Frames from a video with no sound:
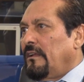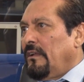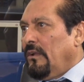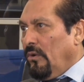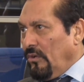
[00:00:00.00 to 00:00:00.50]

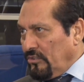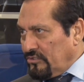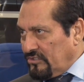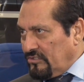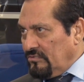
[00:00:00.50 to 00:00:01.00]

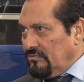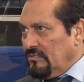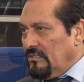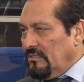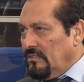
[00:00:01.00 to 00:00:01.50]
laws
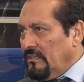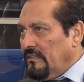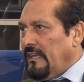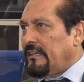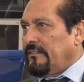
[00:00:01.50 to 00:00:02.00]

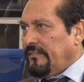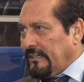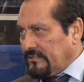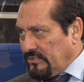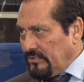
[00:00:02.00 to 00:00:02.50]
that
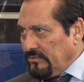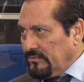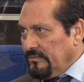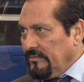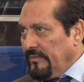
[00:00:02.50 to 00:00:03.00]
affect you